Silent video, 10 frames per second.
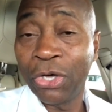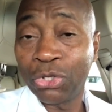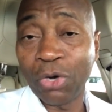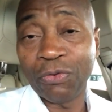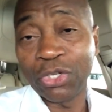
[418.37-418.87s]

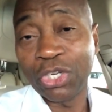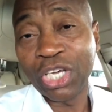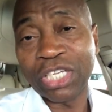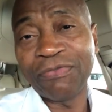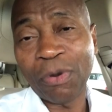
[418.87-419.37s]
So if you're
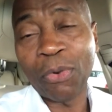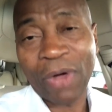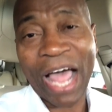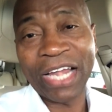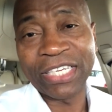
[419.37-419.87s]
looking for
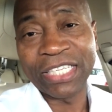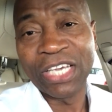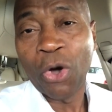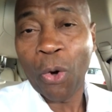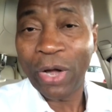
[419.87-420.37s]
morality
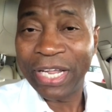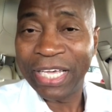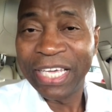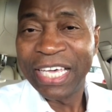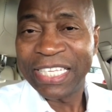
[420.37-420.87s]
or
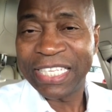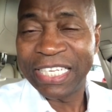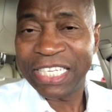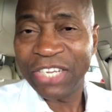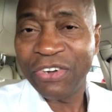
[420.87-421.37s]
the
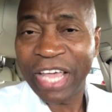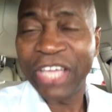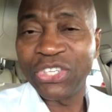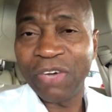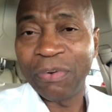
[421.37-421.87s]
sincere
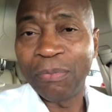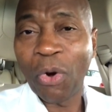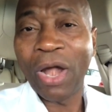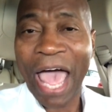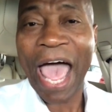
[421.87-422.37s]
nature of a
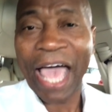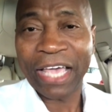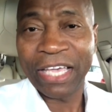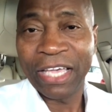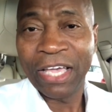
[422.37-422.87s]
moral
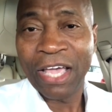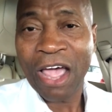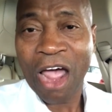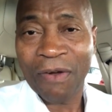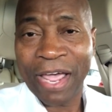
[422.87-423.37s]
act,
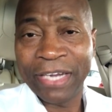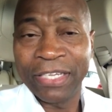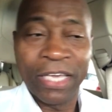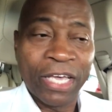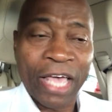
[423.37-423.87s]
all right,
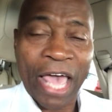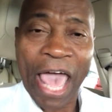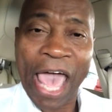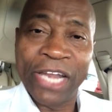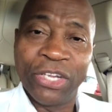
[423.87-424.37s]

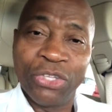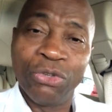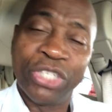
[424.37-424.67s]
and you